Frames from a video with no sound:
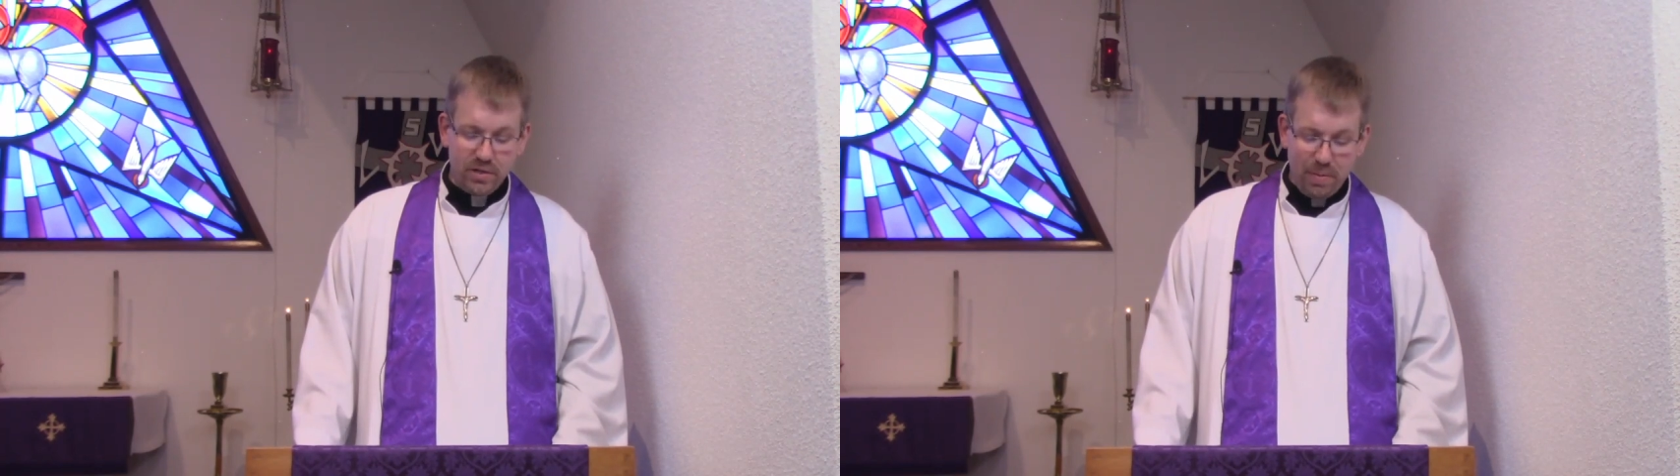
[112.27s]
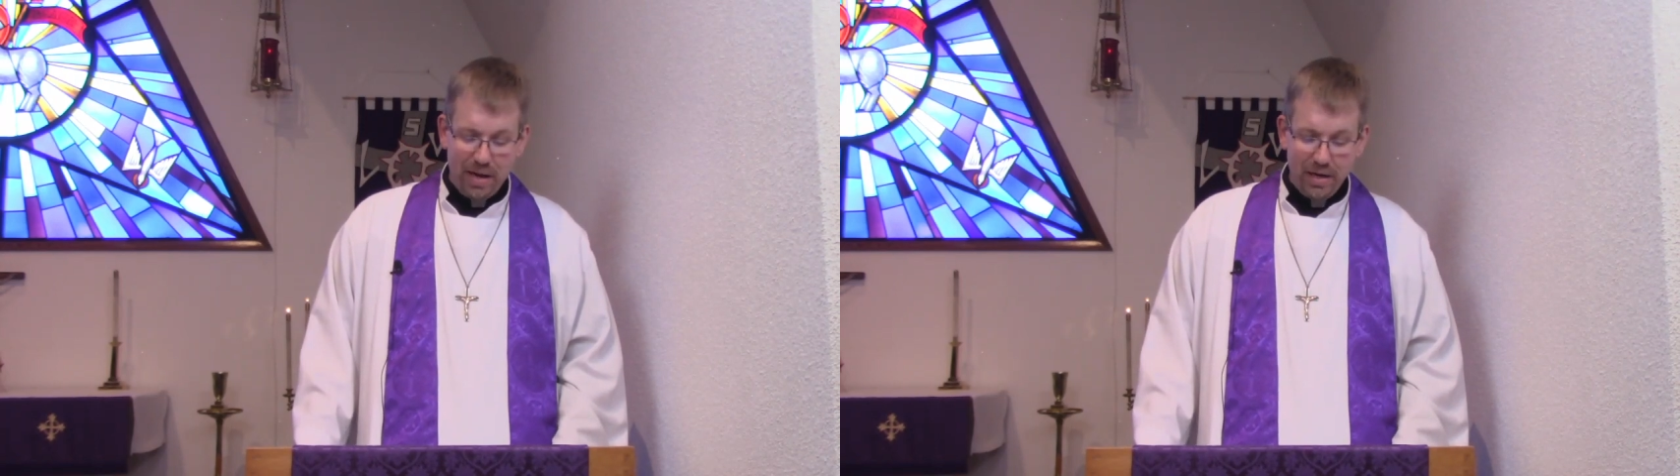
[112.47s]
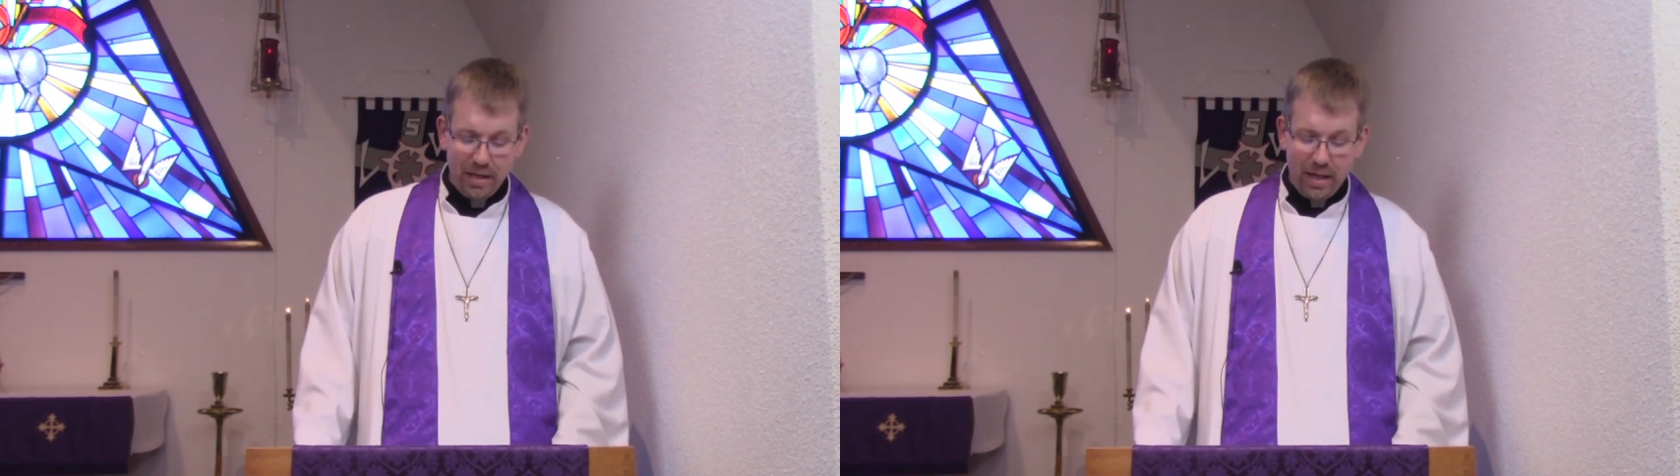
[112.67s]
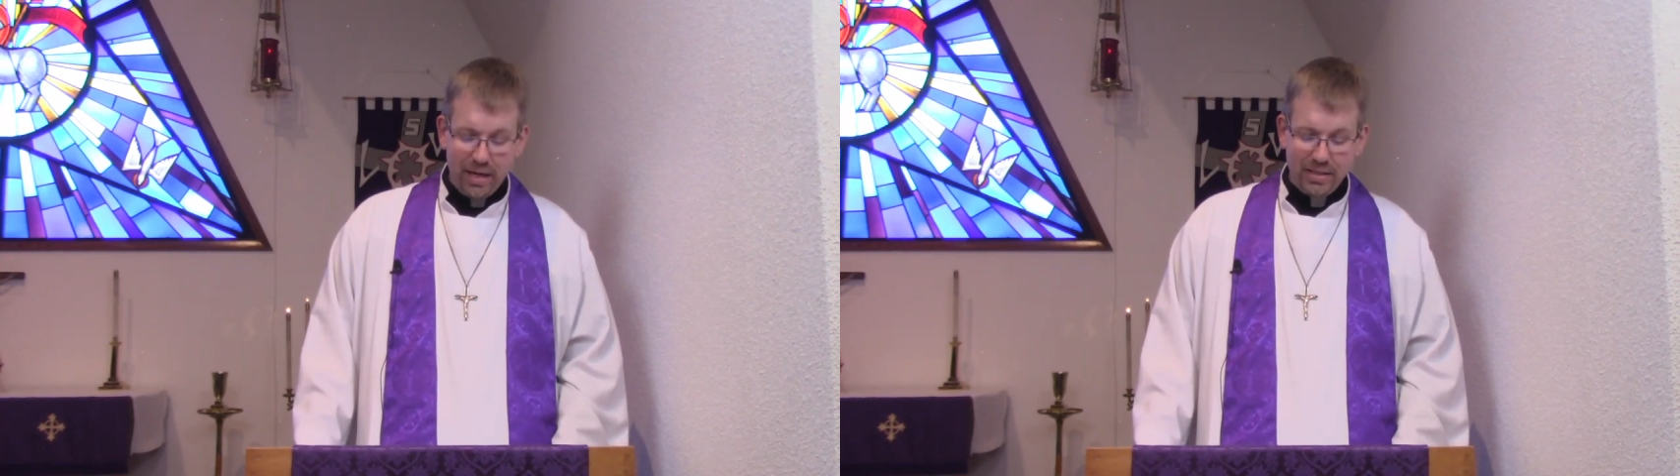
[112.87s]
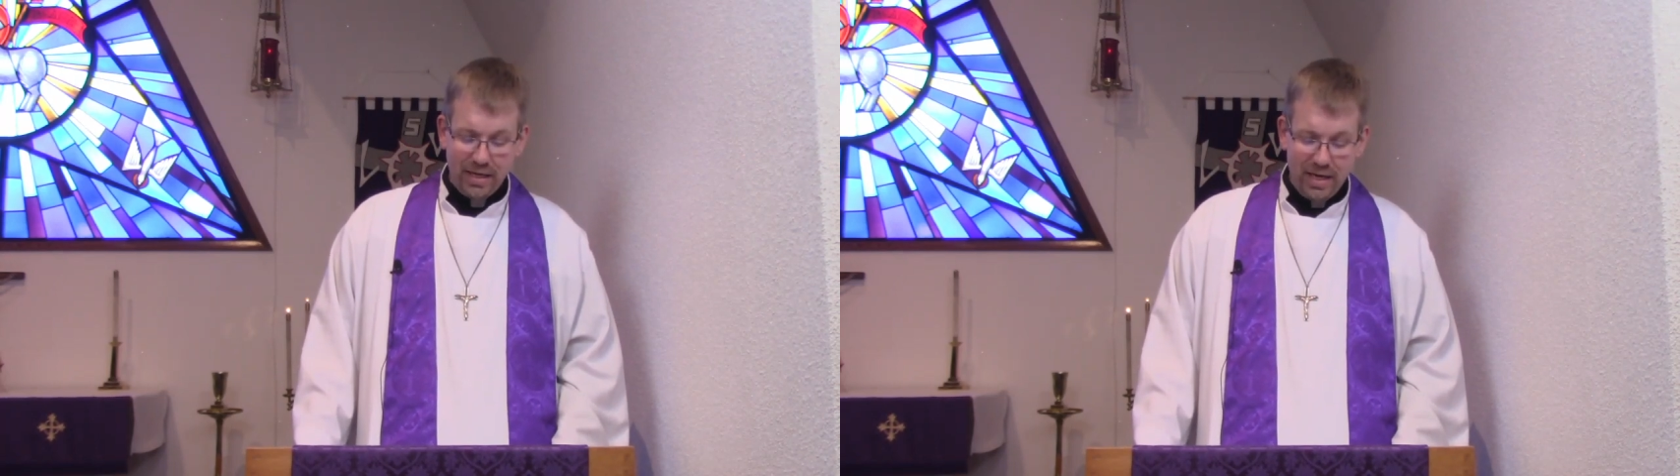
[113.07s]
might not
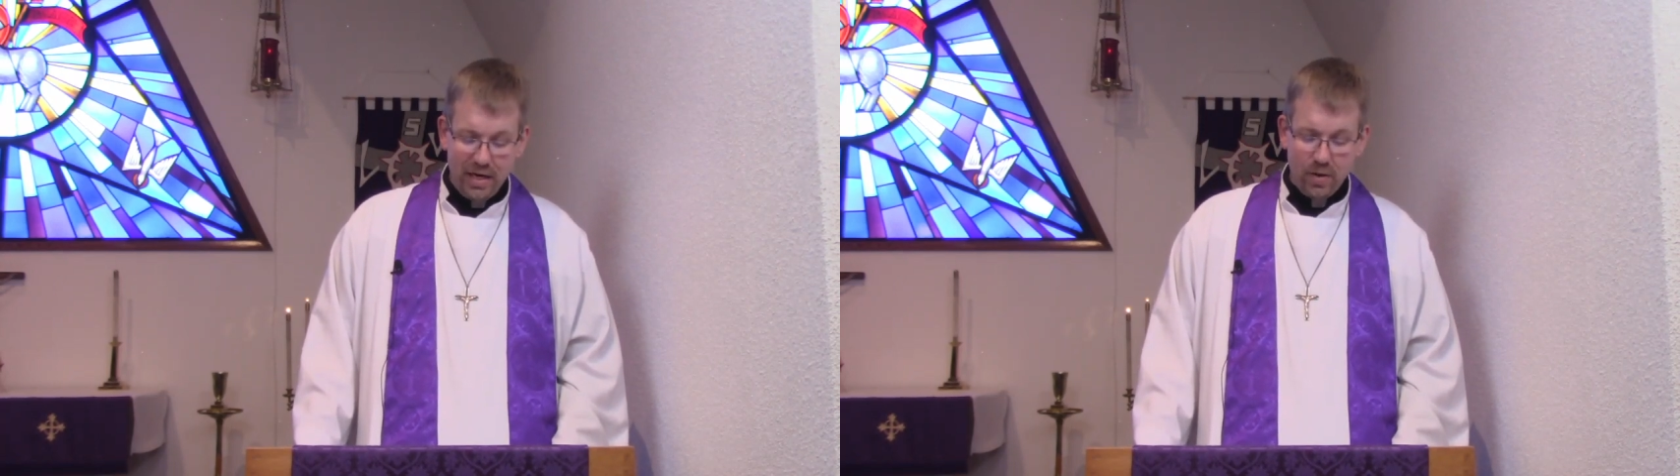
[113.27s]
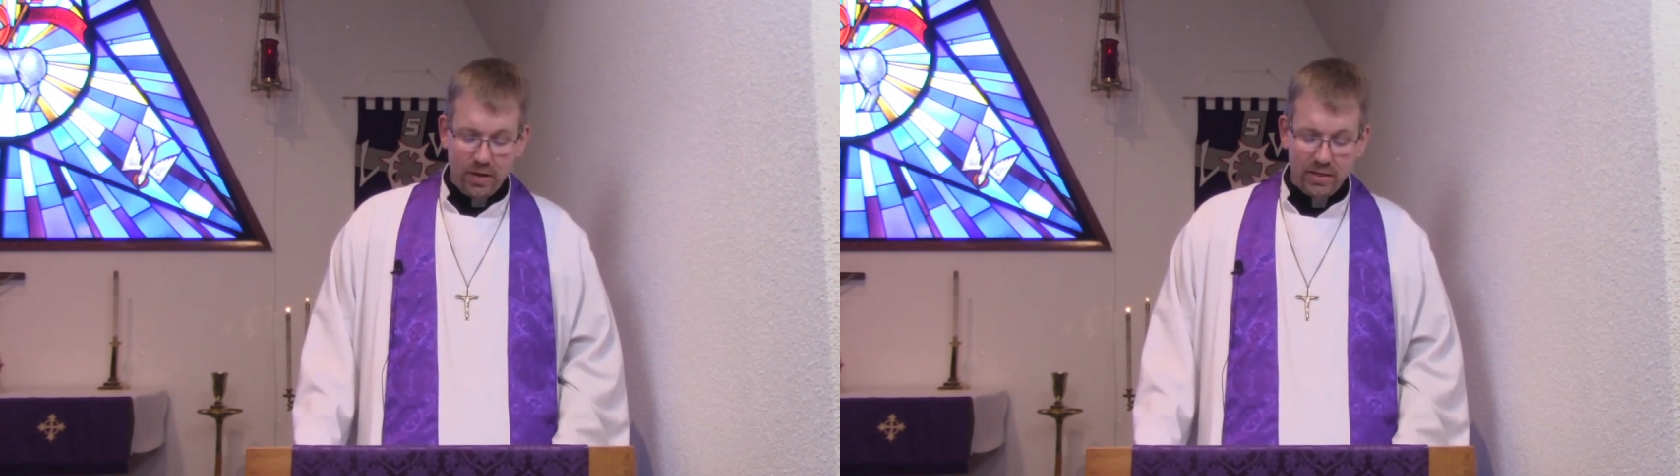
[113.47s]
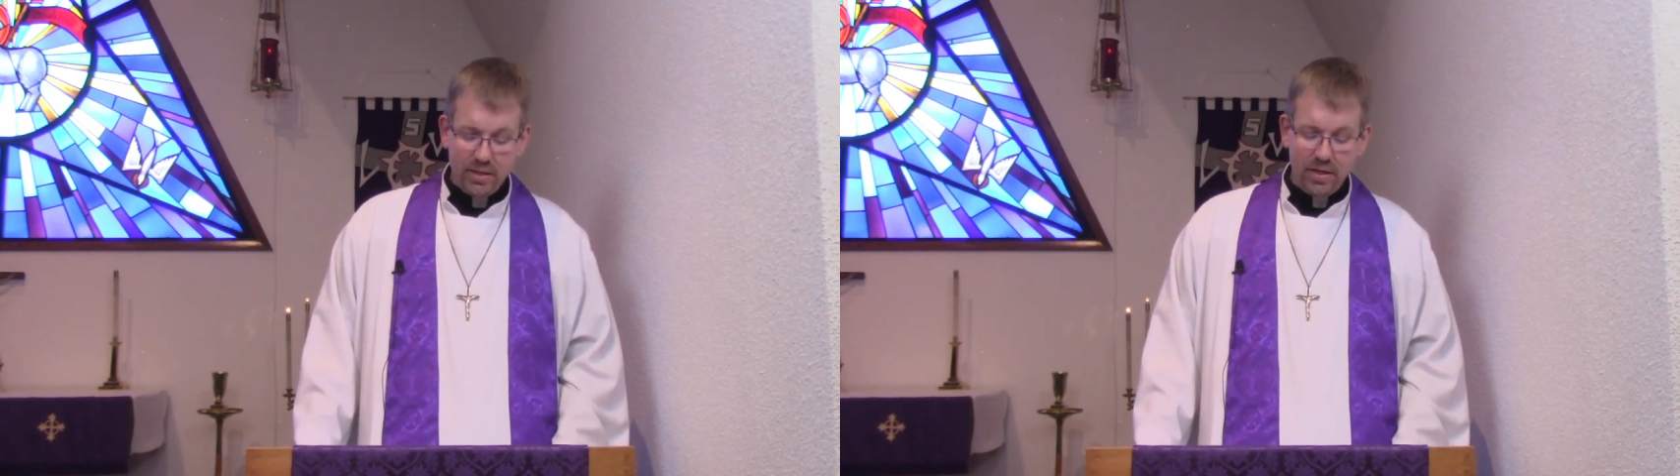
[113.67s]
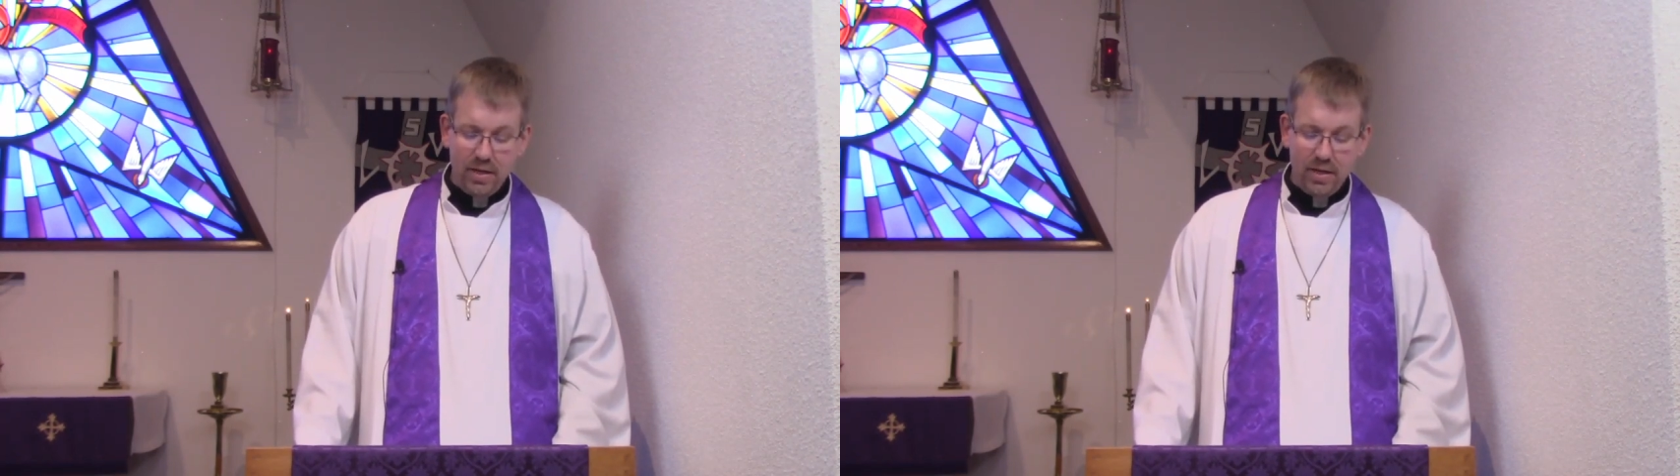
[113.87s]
like to hear it,